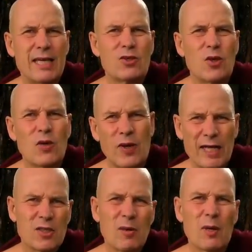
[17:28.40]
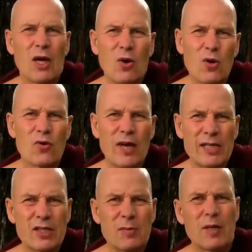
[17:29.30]
I saw a grasshopper, old
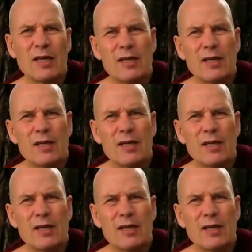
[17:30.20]
grasshopper,